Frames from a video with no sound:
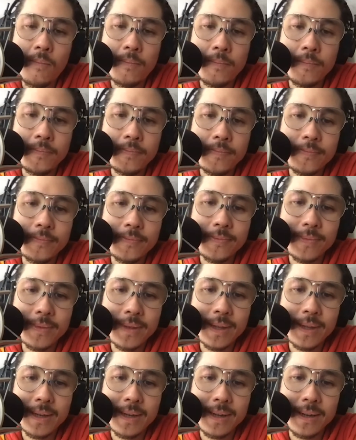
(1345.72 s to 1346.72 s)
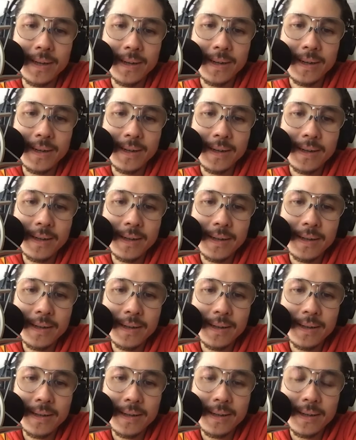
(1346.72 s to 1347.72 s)

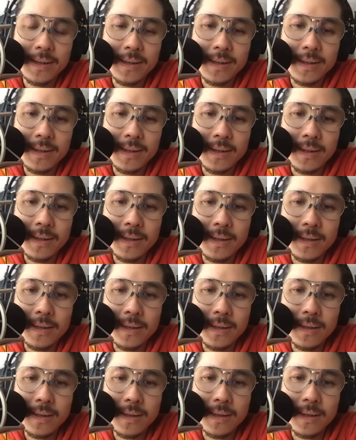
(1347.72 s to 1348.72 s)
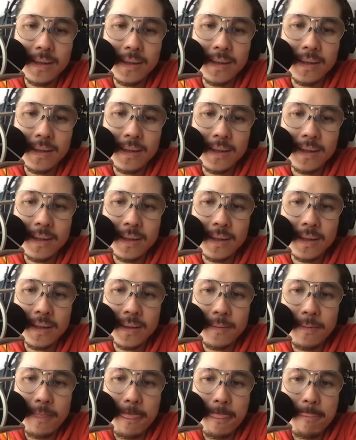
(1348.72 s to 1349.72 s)

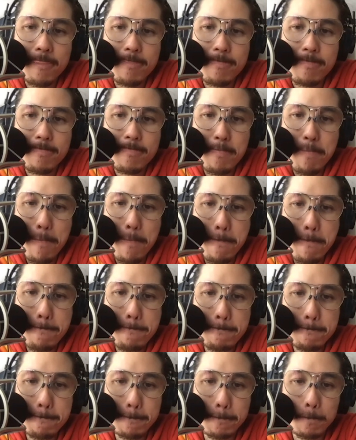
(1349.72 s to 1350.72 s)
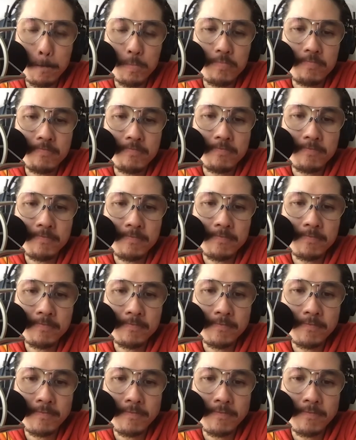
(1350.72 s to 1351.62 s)
[no speech]